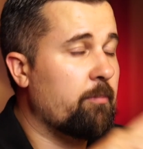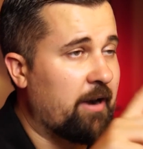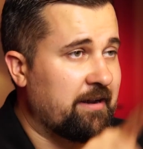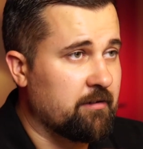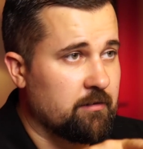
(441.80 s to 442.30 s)
a
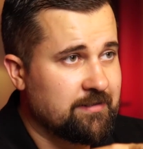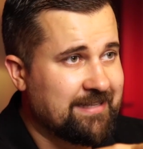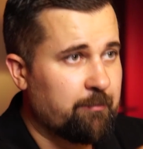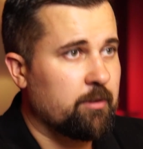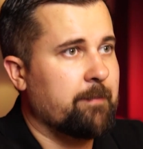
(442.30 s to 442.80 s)
practical
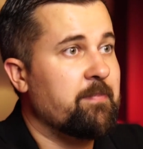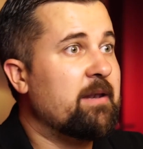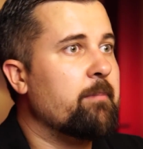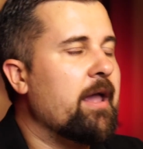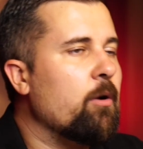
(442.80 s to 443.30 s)
example,
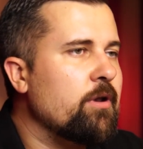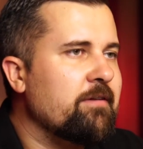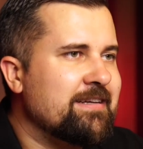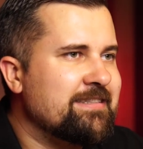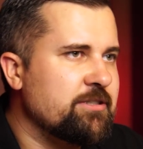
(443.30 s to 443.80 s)
in my own
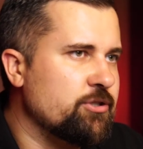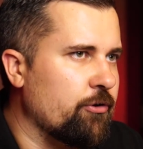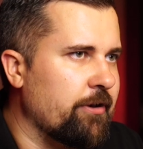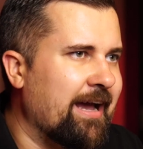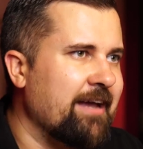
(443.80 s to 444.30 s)
investing
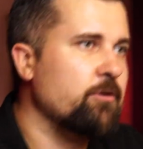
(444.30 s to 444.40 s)
journey, I